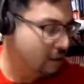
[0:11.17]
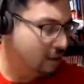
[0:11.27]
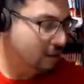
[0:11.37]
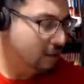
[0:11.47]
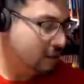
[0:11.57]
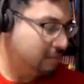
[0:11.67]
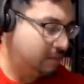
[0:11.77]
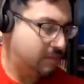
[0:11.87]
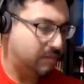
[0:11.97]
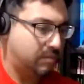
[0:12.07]
It's already been
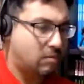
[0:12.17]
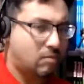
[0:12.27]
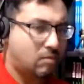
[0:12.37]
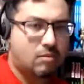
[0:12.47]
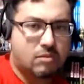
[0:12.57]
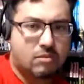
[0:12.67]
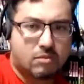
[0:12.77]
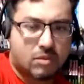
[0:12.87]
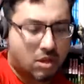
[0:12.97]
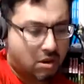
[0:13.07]
started, full. We were
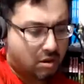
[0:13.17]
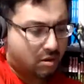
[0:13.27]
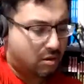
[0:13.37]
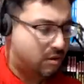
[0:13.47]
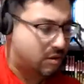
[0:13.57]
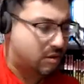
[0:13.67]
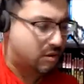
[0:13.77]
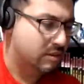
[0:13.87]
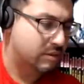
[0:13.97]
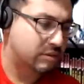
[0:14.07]
talking oh. for a minute already on,
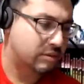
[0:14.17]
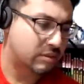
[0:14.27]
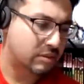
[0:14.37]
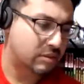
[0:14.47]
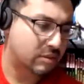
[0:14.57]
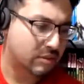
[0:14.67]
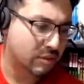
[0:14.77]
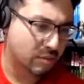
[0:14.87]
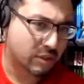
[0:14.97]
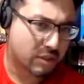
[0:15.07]
on air.
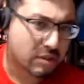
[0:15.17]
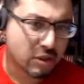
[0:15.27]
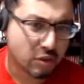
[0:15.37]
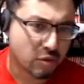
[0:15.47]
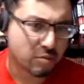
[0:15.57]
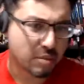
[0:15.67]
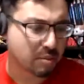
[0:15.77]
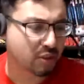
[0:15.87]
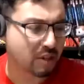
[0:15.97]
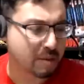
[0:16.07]
You were you
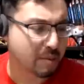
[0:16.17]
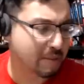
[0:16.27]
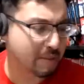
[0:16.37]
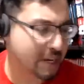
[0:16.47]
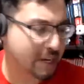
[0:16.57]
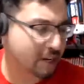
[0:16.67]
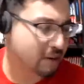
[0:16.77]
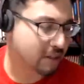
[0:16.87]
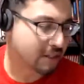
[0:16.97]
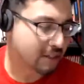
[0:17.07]
people saw me pet my dog.
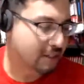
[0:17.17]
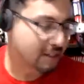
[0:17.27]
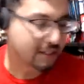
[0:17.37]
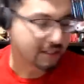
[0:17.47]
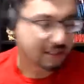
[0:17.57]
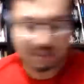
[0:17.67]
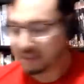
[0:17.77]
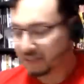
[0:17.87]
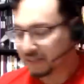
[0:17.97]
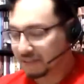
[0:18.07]
Yeah,
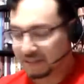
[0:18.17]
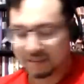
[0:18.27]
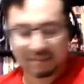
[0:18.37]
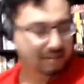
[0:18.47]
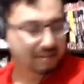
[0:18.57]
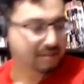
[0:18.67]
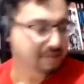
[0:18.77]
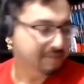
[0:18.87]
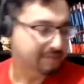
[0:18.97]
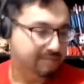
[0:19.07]
your dog.
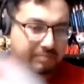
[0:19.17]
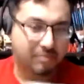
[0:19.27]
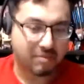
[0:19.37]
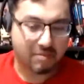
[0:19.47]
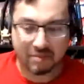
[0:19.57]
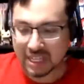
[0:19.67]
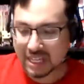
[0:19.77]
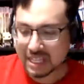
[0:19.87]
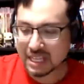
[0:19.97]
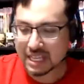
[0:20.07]
What up,
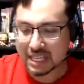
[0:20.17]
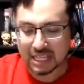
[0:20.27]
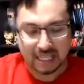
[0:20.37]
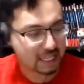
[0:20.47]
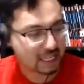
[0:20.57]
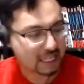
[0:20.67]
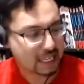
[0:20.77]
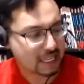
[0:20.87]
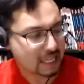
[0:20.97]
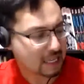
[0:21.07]
everybody? Hey man,
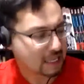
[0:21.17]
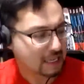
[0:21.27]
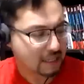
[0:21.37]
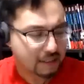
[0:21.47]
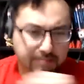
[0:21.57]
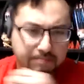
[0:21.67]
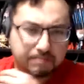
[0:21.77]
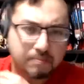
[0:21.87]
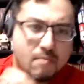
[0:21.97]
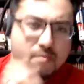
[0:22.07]
welcome
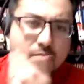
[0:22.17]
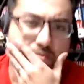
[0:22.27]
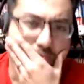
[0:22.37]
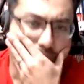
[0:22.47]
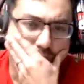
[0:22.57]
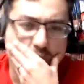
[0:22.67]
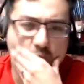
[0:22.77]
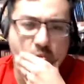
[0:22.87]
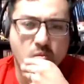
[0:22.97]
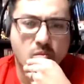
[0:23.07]
to Omni
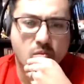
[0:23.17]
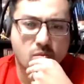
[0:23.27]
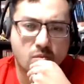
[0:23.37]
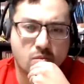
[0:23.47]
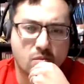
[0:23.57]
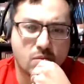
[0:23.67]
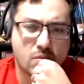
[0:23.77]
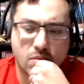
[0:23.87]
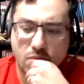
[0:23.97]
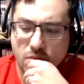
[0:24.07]
Bros Live. Thank you
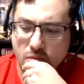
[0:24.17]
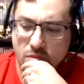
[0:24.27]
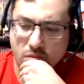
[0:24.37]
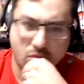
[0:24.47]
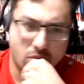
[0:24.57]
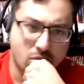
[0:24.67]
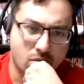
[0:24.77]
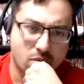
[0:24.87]
for joining us.